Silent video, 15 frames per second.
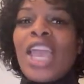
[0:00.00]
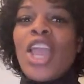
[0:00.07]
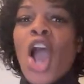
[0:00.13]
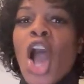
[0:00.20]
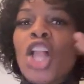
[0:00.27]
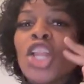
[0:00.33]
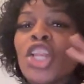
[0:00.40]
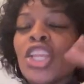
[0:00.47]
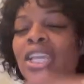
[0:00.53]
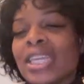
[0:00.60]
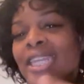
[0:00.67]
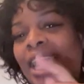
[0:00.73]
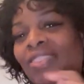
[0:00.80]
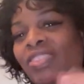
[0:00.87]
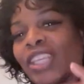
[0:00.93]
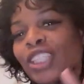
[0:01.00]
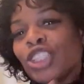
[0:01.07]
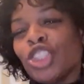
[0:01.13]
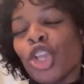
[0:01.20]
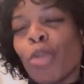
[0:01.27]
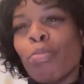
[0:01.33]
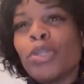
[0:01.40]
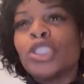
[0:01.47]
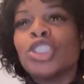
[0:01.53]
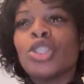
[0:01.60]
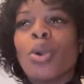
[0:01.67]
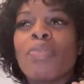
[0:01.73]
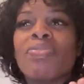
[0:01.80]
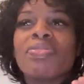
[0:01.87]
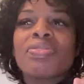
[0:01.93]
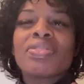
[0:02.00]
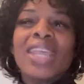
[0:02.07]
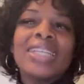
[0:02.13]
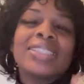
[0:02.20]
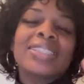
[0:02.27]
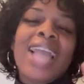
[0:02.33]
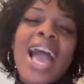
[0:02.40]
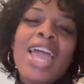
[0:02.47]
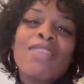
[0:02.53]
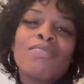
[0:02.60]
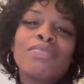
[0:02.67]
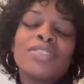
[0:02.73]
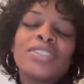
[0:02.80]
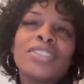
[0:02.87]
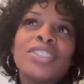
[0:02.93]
they are looking at the interpreter, so that's kind of.